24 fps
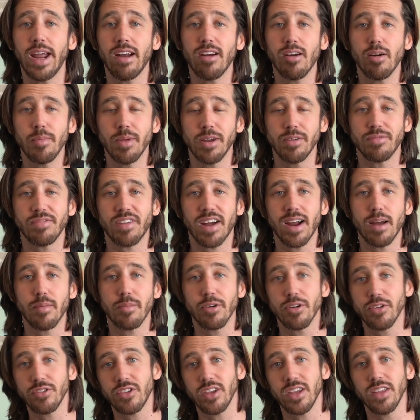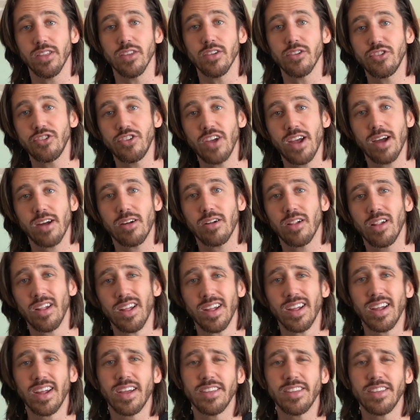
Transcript: aramid fibers in the shell